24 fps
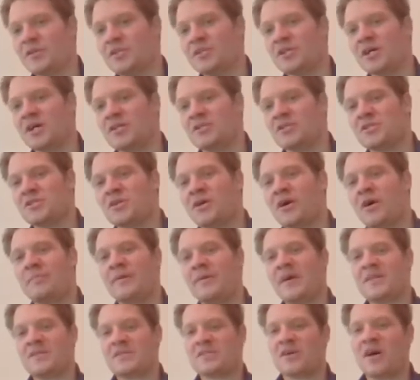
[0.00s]
judged
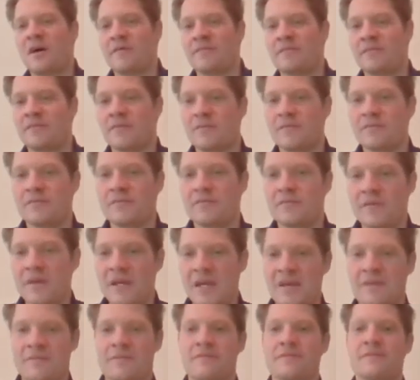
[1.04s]
based off of
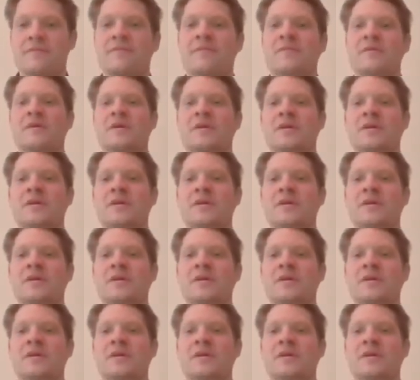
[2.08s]
if